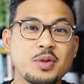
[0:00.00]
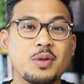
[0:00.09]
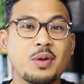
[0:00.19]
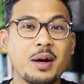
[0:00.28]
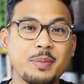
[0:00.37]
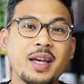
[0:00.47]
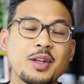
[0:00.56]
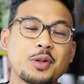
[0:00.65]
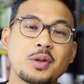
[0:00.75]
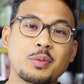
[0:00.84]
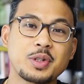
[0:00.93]
to update
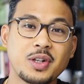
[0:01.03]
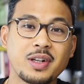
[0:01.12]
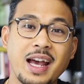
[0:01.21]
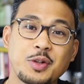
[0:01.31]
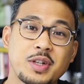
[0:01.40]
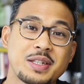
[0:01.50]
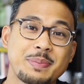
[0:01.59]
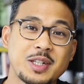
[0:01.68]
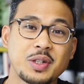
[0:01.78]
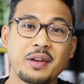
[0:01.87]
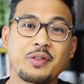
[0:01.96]
your return address,
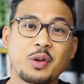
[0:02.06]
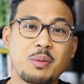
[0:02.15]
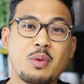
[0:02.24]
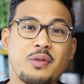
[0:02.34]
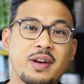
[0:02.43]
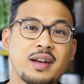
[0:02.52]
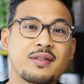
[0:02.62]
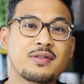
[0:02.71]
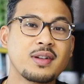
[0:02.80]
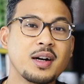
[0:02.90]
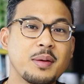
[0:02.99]
especially if you're moving
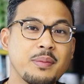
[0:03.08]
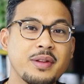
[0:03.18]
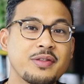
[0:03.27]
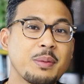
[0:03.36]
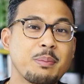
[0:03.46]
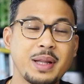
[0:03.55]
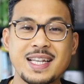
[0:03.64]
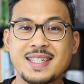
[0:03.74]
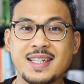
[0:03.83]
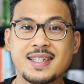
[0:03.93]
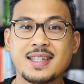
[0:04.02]
from different
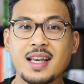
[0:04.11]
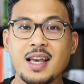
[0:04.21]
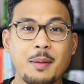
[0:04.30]
places.